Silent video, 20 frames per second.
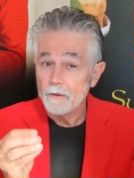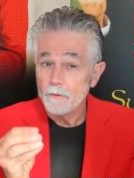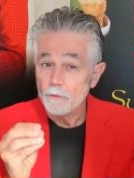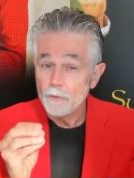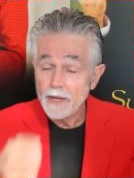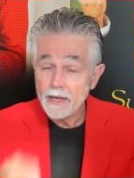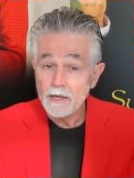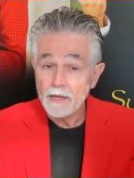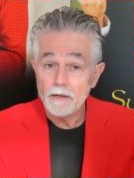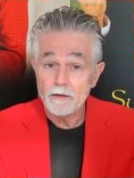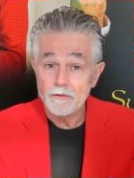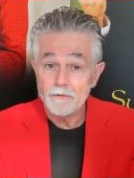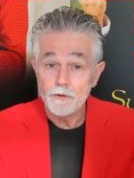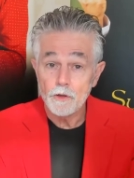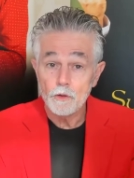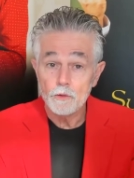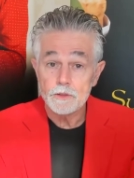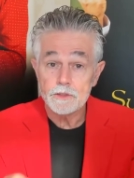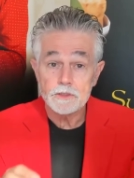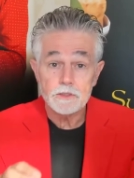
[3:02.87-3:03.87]
regular
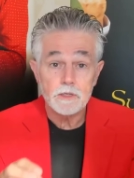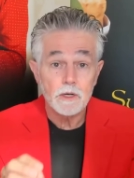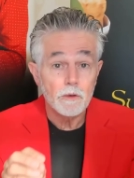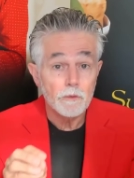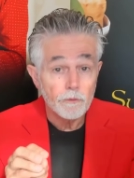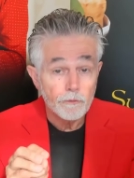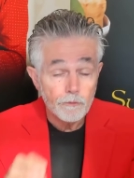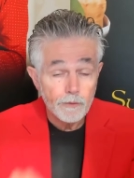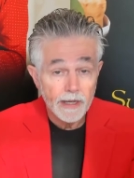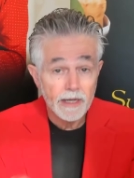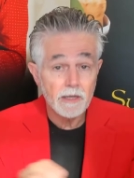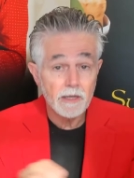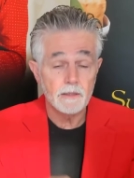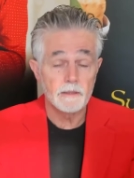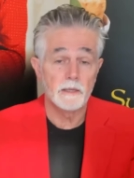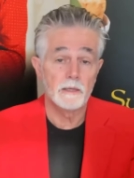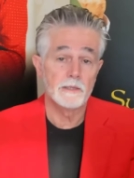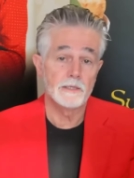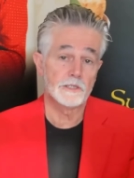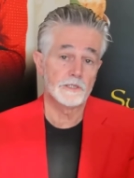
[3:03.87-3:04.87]
viewers,
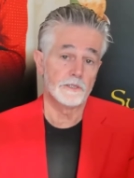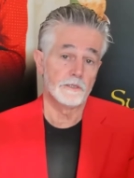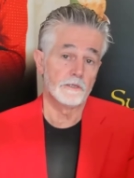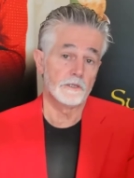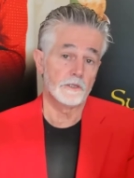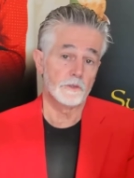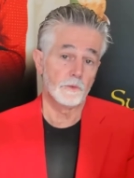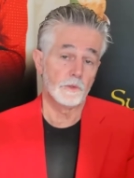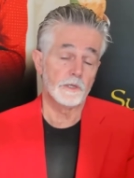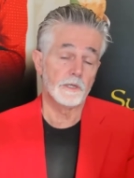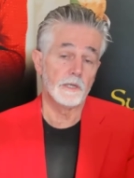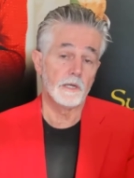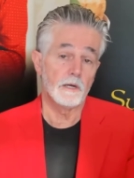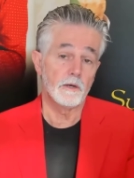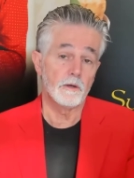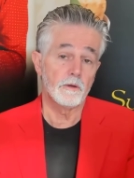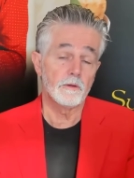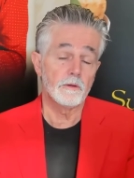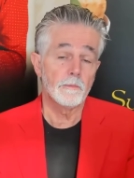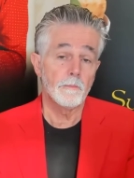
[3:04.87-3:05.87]
regular listeners would
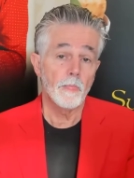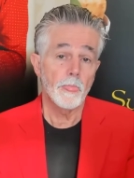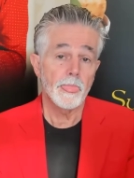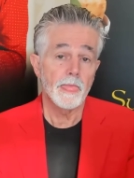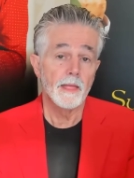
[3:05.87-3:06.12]
know